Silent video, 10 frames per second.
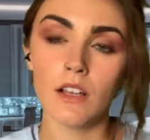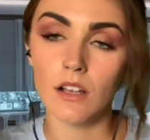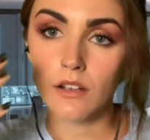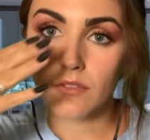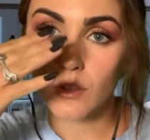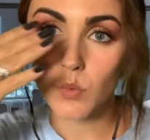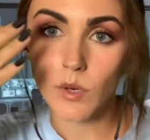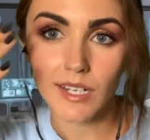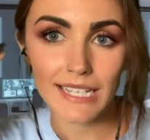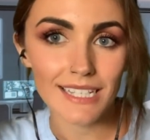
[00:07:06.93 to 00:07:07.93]
of the
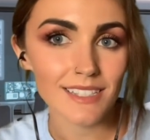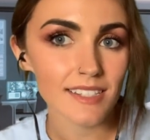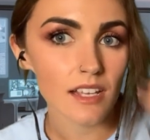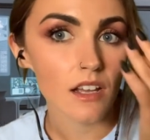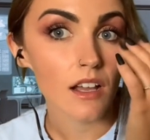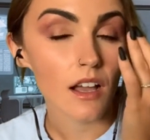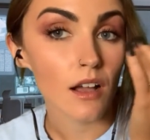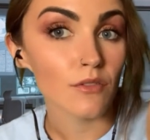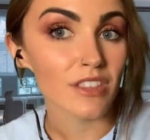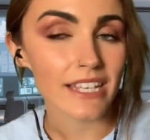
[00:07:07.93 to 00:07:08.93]
workings
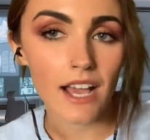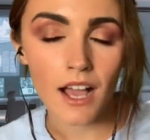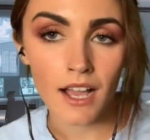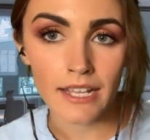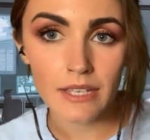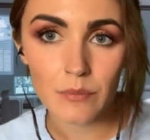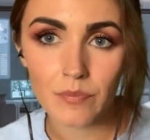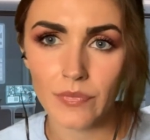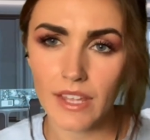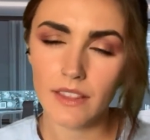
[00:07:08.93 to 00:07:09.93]
of the eye,
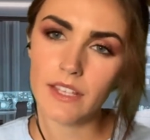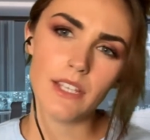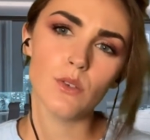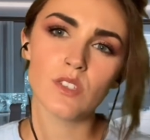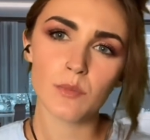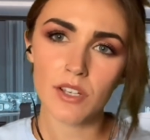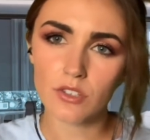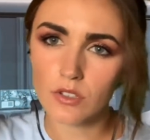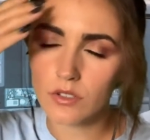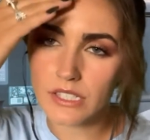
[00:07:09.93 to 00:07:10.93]
and they use
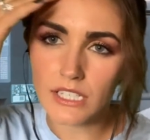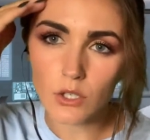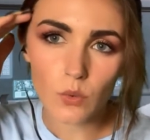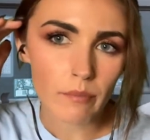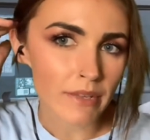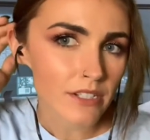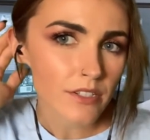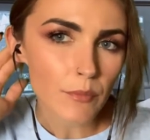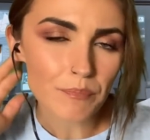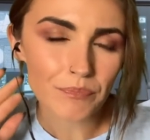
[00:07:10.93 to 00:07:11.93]
special
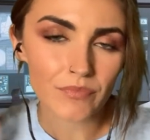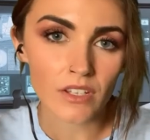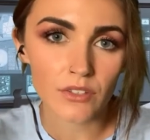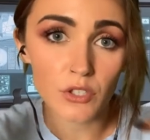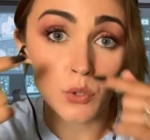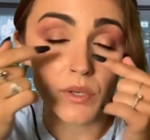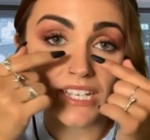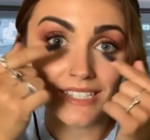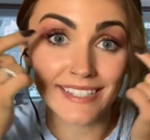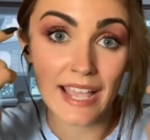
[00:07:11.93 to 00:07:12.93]
equipment to
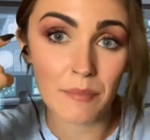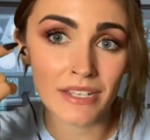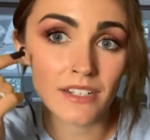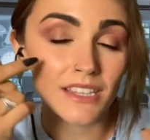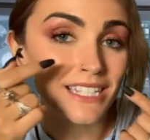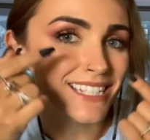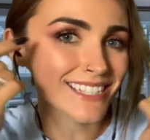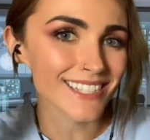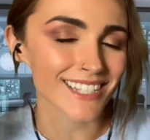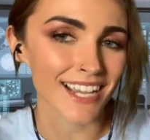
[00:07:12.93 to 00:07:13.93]
examine the
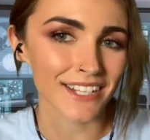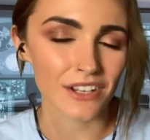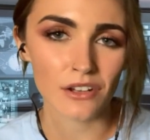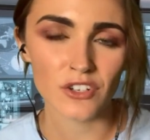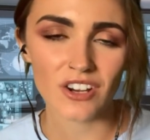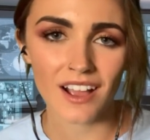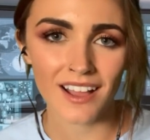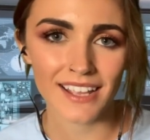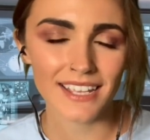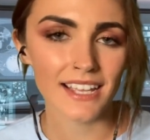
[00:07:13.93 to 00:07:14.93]
inside of your
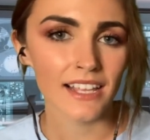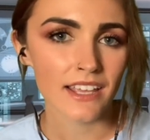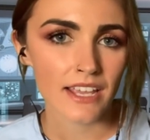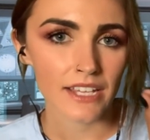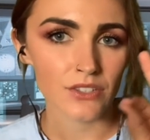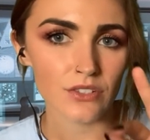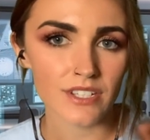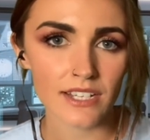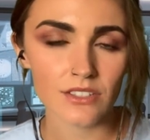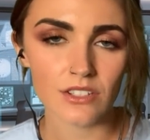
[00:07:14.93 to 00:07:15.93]
eye and to
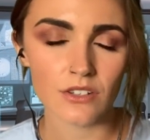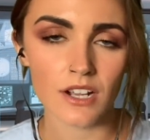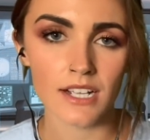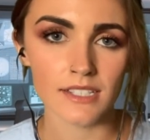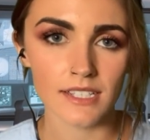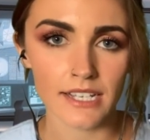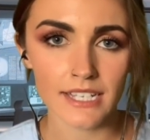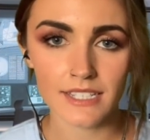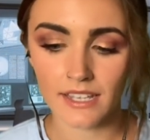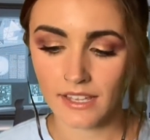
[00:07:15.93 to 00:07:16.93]
test your
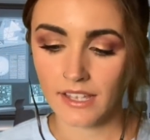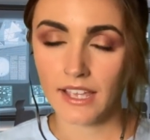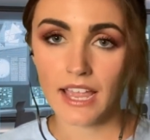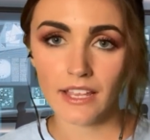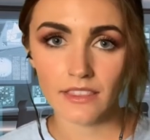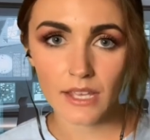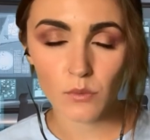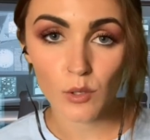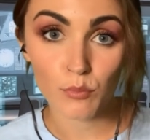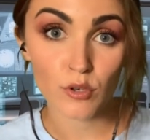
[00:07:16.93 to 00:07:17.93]
eyesight, and they
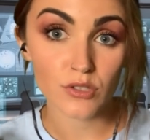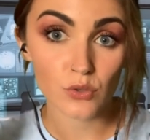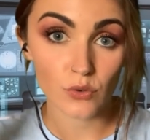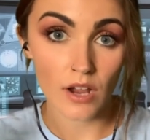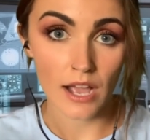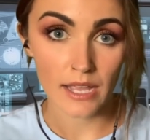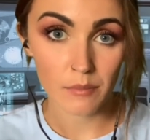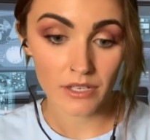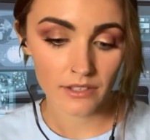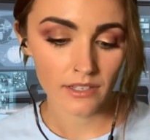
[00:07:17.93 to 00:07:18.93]
will prescribe